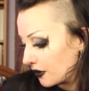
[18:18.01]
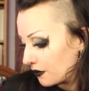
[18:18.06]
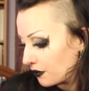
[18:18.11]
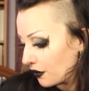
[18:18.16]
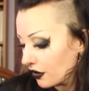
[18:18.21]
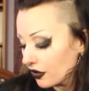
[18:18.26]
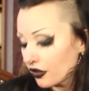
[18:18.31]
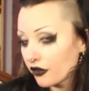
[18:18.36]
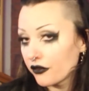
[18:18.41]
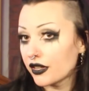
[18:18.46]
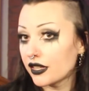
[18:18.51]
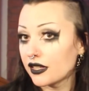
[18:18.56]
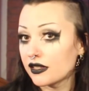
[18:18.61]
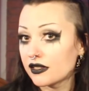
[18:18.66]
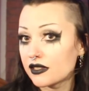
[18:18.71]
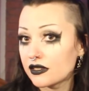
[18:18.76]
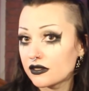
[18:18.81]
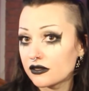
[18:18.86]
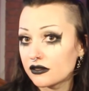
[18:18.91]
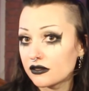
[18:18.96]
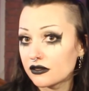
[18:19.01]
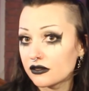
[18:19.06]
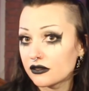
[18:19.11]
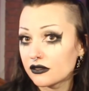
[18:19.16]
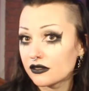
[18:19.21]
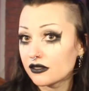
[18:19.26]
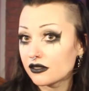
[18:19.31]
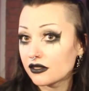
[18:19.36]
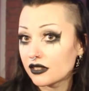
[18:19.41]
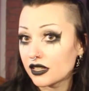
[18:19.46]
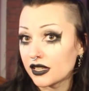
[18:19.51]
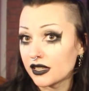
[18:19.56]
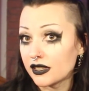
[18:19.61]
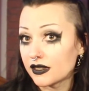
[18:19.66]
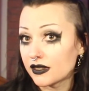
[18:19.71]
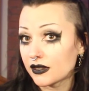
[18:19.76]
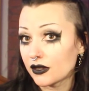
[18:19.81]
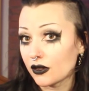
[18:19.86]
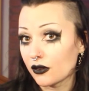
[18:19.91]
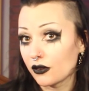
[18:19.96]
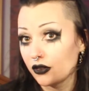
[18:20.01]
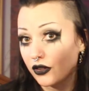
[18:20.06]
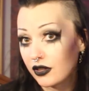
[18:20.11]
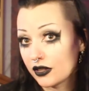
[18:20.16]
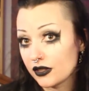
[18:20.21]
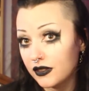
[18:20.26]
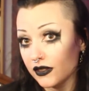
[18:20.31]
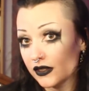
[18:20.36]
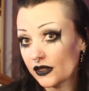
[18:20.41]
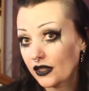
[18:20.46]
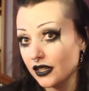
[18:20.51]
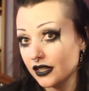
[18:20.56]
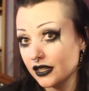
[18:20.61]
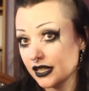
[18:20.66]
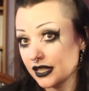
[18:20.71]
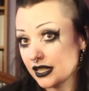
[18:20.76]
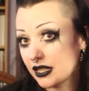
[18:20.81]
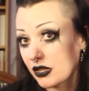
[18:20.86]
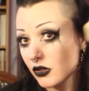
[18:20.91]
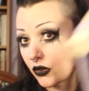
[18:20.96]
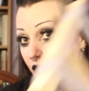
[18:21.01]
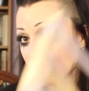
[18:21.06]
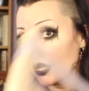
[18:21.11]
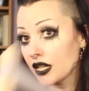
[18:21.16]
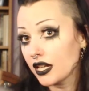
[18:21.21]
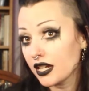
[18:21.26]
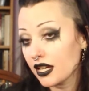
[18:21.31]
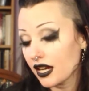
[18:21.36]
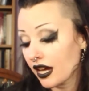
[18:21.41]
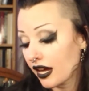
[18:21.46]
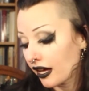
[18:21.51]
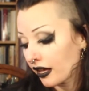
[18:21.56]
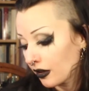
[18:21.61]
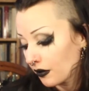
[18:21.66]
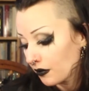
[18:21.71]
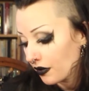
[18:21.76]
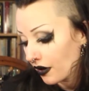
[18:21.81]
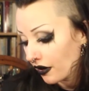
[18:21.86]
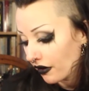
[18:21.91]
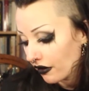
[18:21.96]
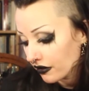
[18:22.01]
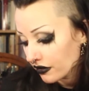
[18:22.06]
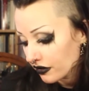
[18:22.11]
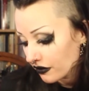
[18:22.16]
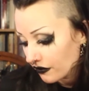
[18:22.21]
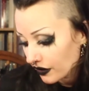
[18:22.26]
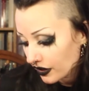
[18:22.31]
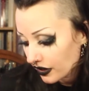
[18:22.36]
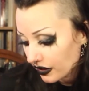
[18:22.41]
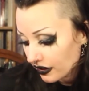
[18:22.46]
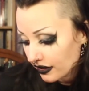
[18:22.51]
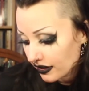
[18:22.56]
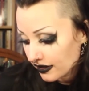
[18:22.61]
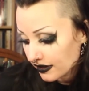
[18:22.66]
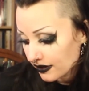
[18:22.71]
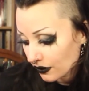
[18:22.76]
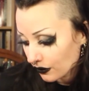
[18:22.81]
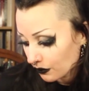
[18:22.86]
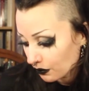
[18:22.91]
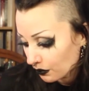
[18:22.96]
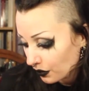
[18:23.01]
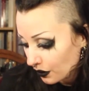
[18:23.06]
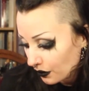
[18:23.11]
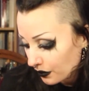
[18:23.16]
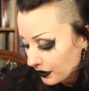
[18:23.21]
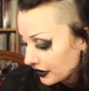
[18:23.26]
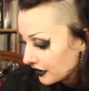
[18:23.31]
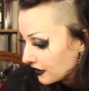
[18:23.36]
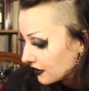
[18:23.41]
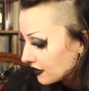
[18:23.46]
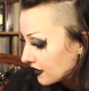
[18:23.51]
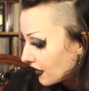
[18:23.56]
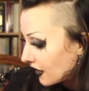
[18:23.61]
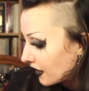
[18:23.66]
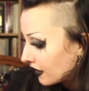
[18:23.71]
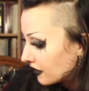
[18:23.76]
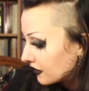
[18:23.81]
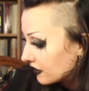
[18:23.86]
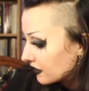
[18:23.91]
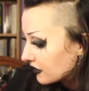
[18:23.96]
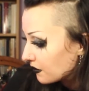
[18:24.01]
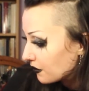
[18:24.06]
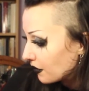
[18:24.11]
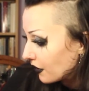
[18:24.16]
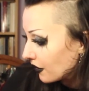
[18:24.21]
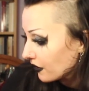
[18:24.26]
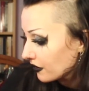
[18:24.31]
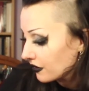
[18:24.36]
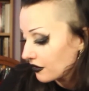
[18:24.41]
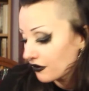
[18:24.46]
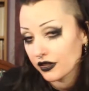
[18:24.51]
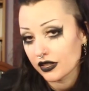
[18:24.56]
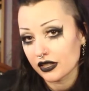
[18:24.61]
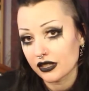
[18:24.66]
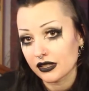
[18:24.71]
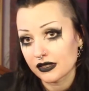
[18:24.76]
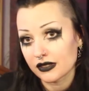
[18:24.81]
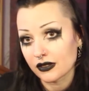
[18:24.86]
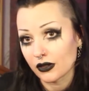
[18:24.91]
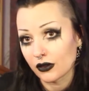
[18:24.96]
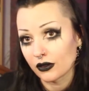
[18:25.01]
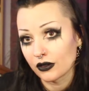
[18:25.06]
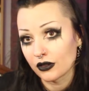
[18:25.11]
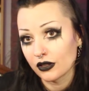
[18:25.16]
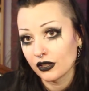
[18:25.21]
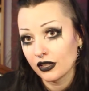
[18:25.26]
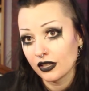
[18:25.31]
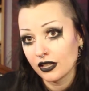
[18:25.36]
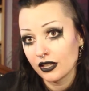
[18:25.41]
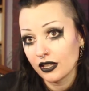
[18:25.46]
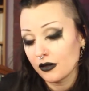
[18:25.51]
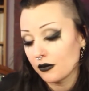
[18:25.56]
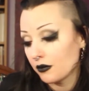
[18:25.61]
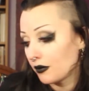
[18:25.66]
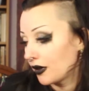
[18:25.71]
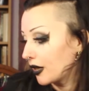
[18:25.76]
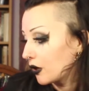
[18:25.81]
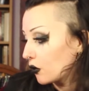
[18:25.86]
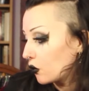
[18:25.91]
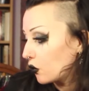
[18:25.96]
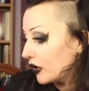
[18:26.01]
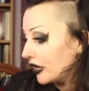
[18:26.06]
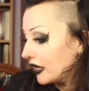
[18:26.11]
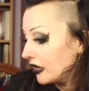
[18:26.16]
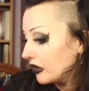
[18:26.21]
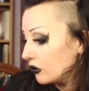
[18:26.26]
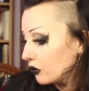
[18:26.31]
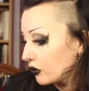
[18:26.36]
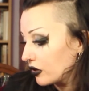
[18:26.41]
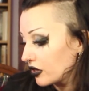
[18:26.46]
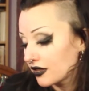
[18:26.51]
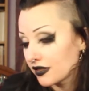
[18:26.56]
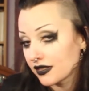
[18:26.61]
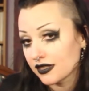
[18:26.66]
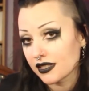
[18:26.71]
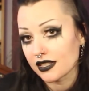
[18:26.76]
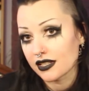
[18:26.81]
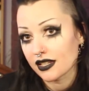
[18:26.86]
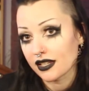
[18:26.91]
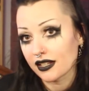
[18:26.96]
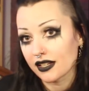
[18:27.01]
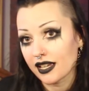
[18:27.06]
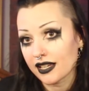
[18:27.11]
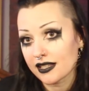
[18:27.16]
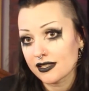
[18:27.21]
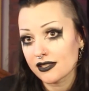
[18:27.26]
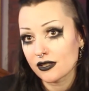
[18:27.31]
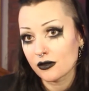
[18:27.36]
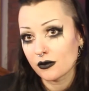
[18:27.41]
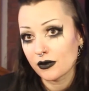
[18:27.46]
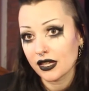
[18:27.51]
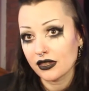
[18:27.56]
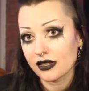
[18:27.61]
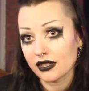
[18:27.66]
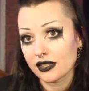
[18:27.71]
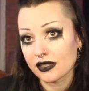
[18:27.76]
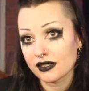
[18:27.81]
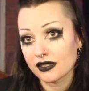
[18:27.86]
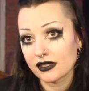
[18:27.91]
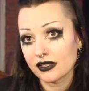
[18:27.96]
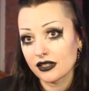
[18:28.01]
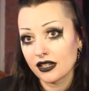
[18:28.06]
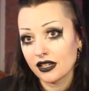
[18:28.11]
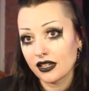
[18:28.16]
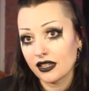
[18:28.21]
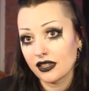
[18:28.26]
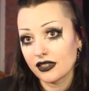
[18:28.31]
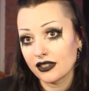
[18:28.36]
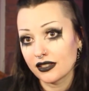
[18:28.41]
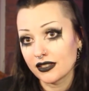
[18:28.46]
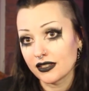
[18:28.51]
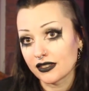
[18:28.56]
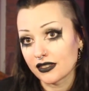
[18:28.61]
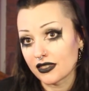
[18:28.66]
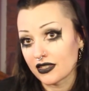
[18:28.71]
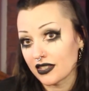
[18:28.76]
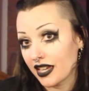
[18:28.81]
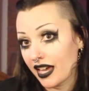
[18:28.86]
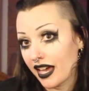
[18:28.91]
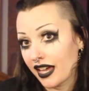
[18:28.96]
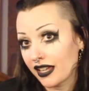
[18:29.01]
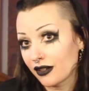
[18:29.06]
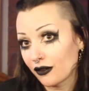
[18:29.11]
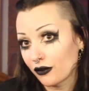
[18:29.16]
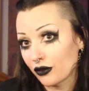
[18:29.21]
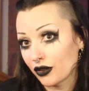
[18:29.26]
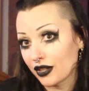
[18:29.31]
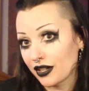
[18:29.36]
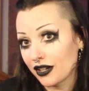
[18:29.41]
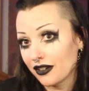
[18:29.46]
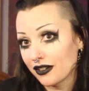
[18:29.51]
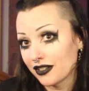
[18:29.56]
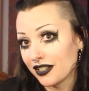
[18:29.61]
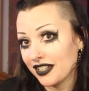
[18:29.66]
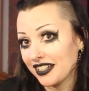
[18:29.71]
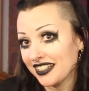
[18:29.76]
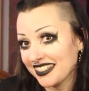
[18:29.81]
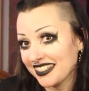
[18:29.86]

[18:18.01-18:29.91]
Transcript: part of it is on this Nitty Noddy, and part of it is on bobbins, and part of it is on my wheel, which is sitting next to me. This is the end of the yarn.